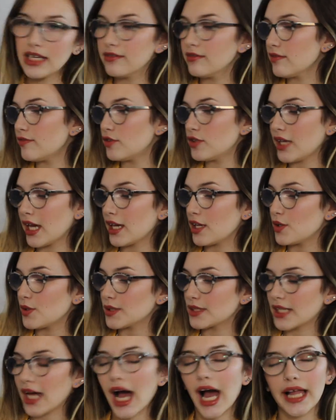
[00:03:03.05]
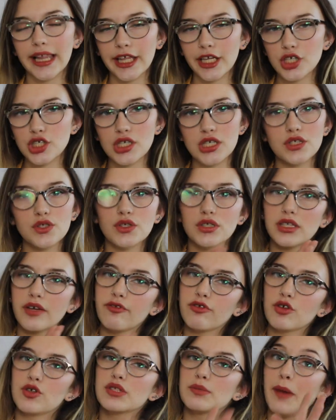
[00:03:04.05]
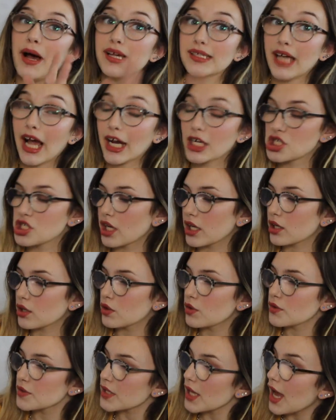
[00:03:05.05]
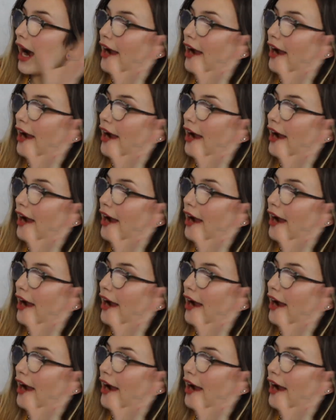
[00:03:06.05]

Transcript: Even if you can't use the highlighter shades, you can definitely use them as eyeshadows.